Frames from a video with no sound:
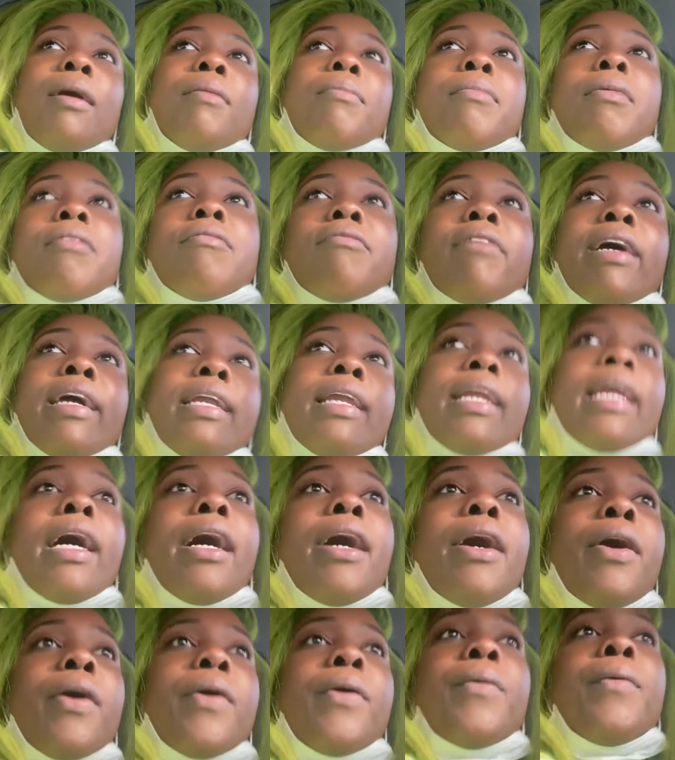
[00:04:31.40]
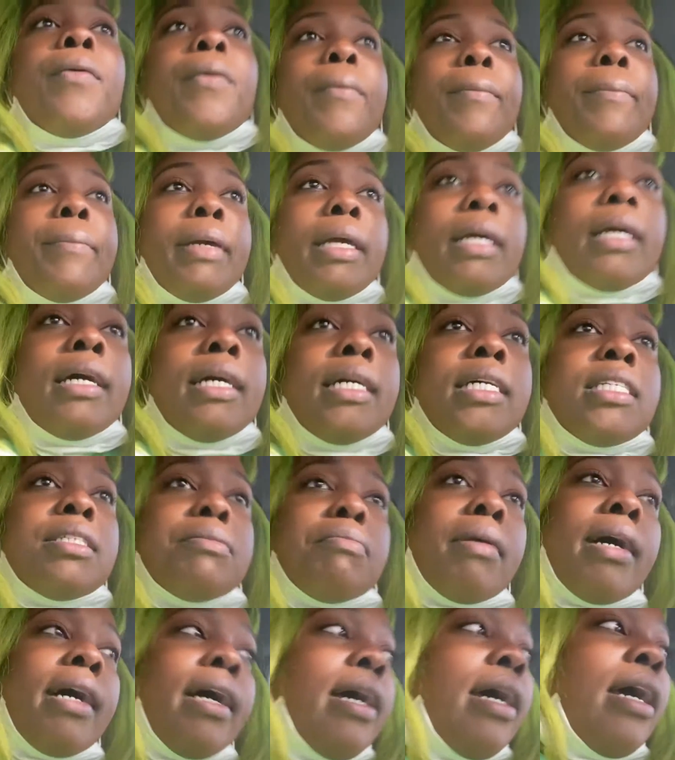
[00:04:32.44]
right now, because
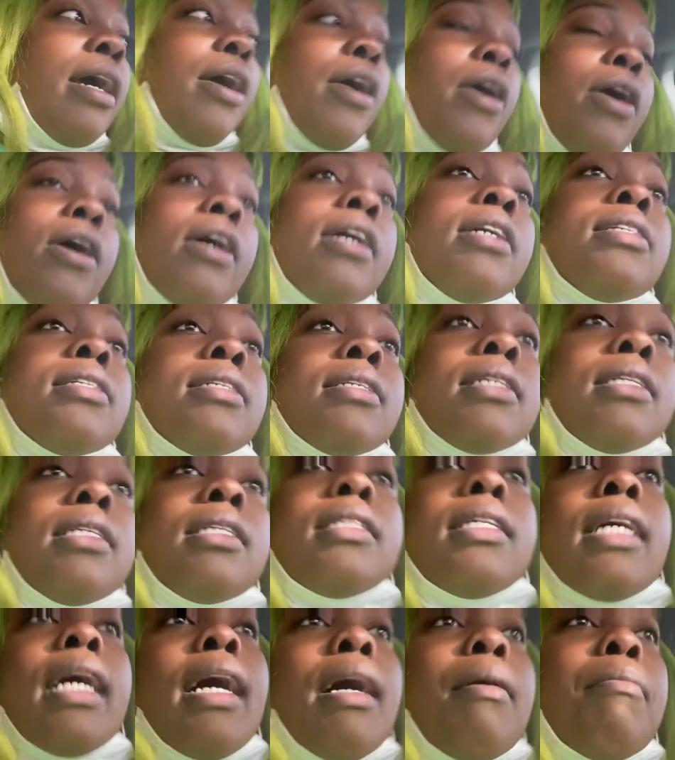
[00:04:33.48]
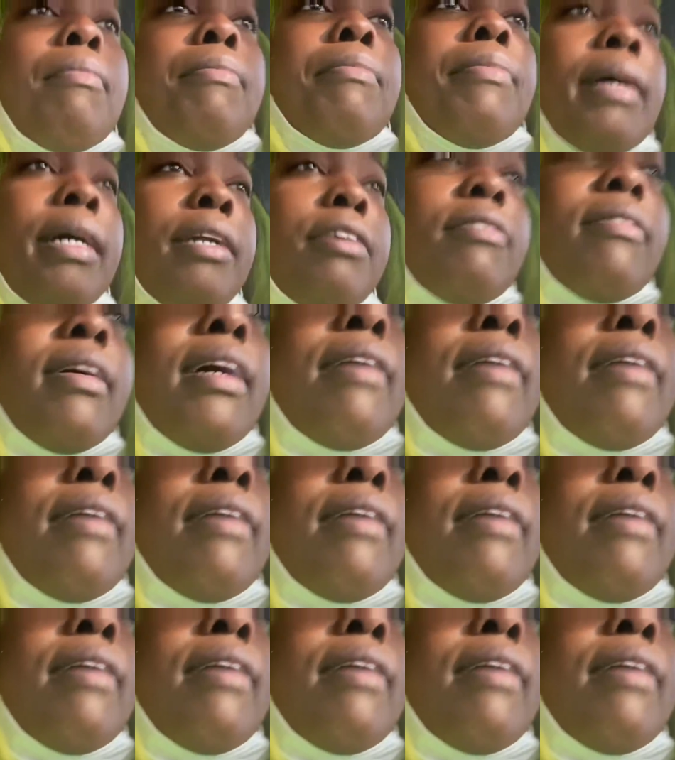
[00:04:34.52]
my car is in the shop. I drive